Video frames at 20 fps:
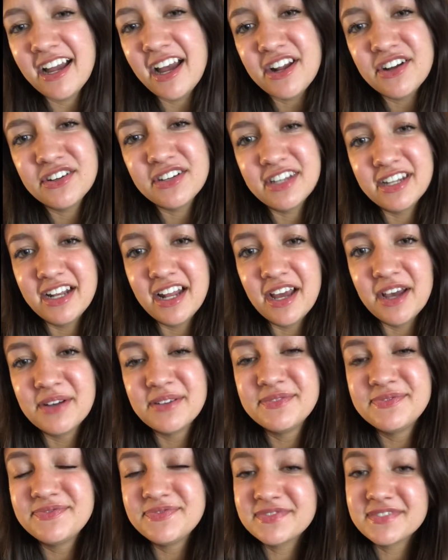I don't really
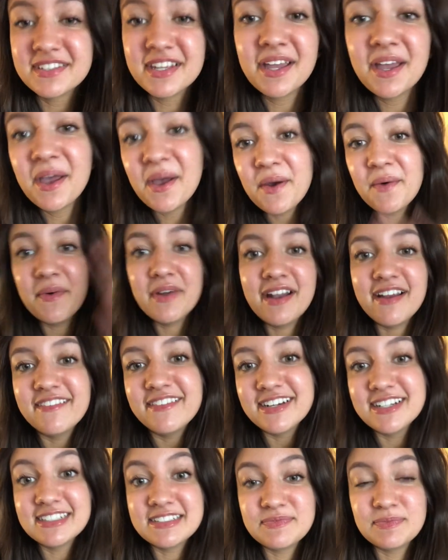know.
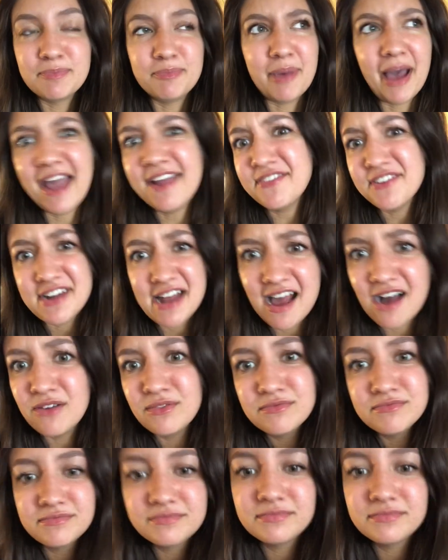Whatever, bye for now.